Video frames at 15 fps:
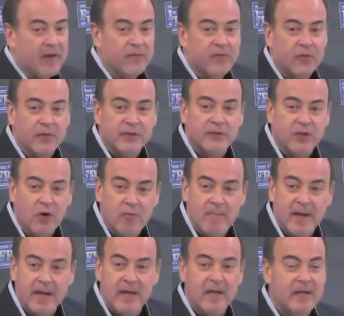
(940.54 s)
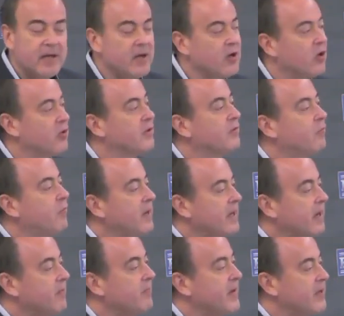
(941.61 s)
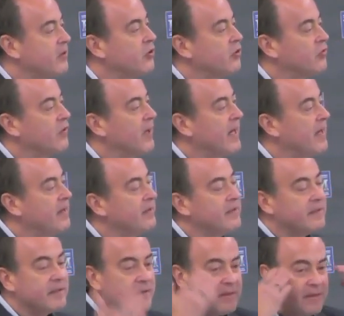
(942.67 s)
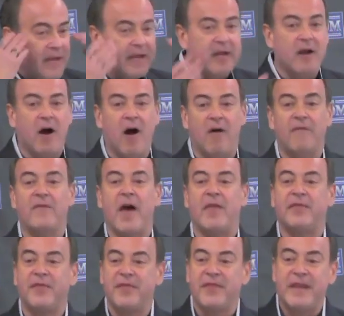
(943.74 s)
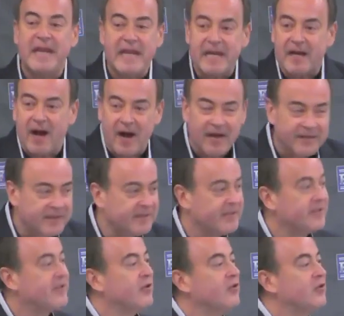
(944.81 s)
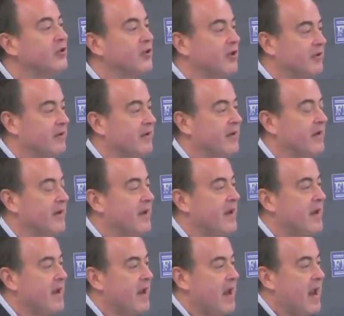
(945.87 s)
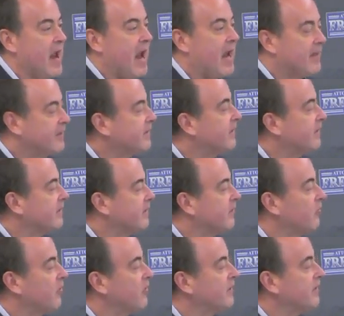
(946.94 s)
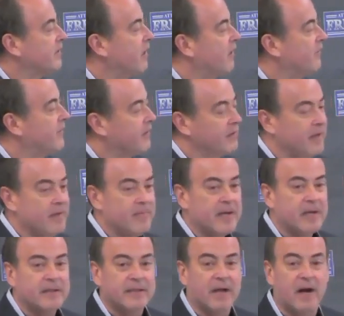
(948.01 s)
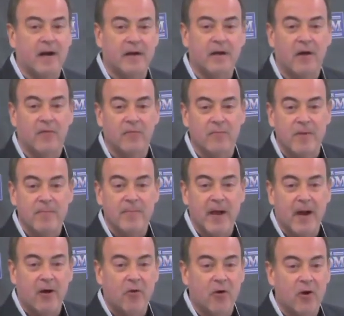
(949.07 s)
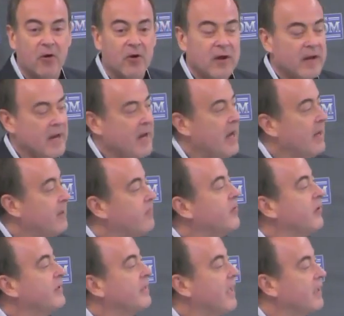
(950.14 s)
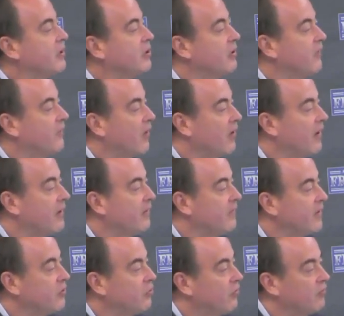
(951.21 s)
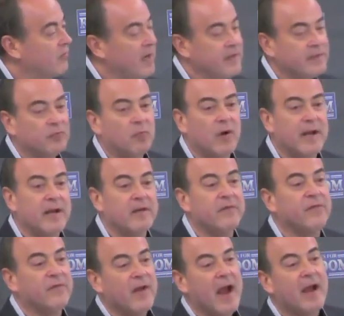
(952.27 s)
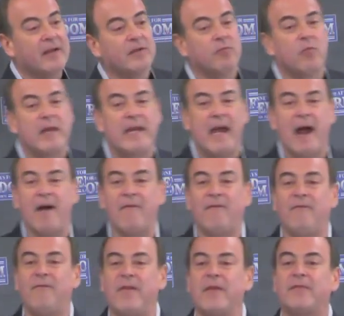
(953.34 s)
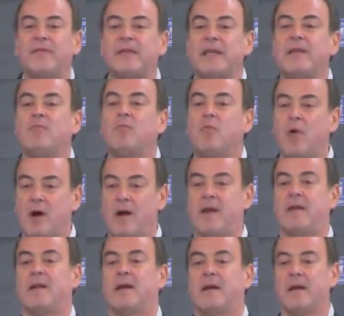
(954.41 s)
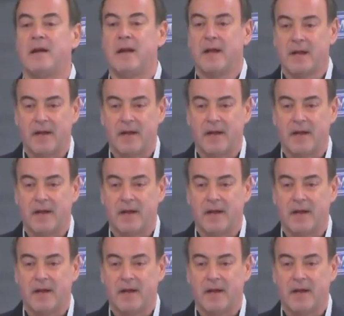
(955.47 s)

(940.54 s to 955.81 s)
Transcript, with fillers: And for so many years, we have been trained to think of the Constitution as the source of the limits on government power and the protection of our individual rights, when in fact we have 51